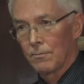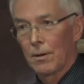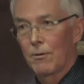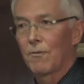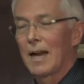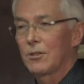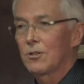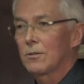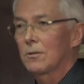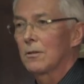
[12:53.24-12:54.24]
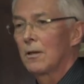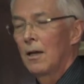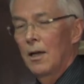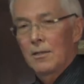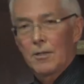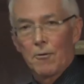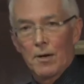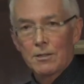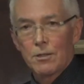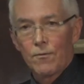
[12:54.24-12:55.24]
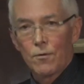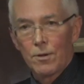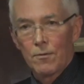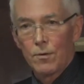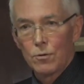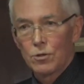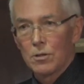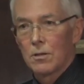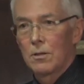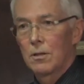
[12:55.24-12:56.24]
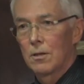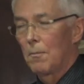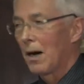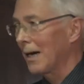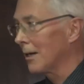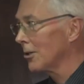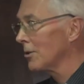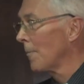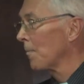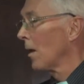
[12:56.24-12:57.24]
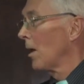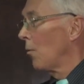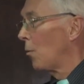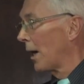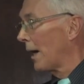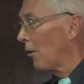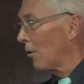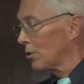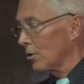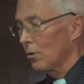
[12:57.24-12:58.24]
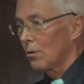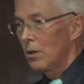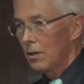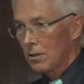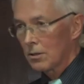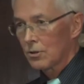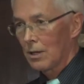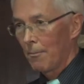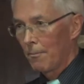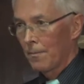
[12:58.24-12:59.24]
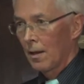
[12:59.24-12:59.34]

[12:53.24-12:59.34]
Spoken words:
revised directive for the future markets, where also some